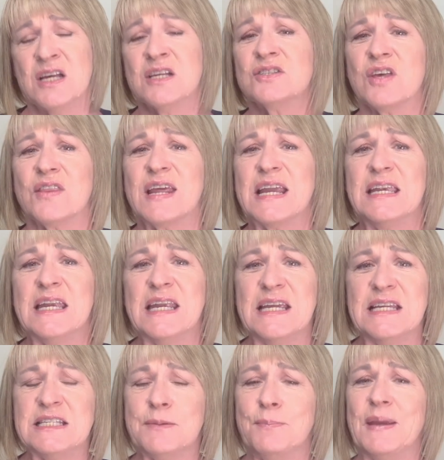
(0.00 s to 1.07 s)
So they
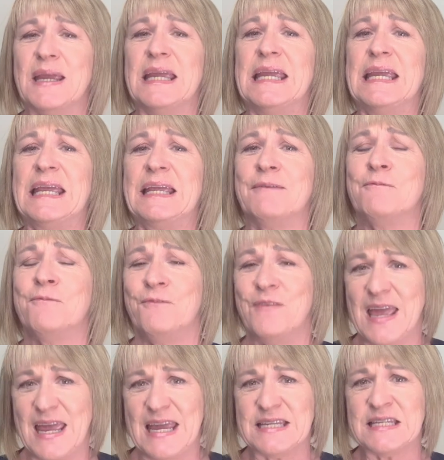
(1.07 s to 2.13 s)
need to be
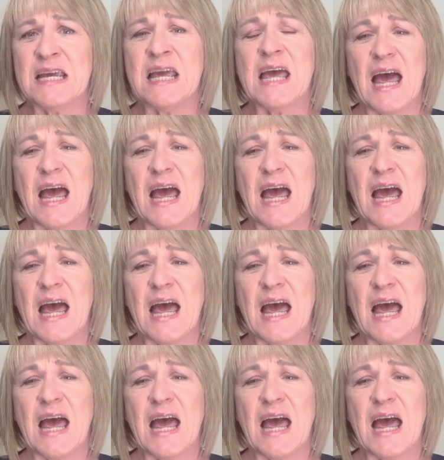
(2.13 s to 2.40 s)
fed